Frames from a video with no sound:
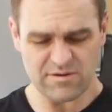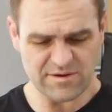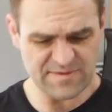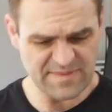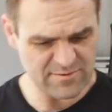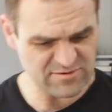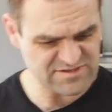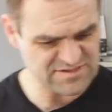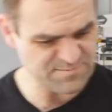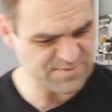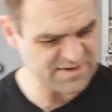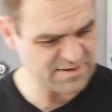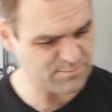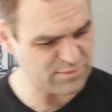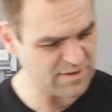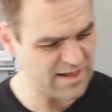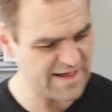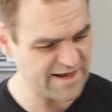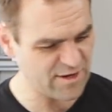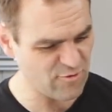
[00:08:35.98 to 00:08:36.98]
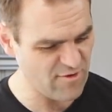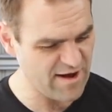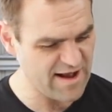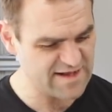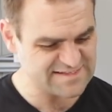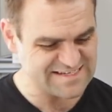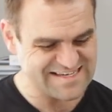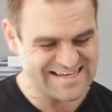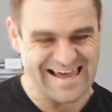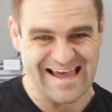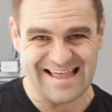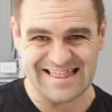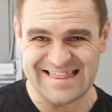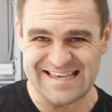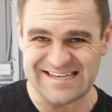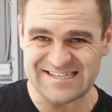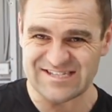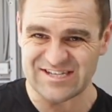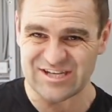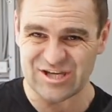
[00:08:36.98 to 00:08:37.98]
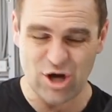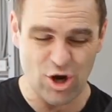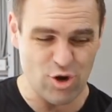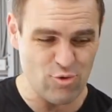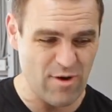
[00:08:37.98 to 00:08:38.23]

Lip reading: That was a bit of playing around to get this to go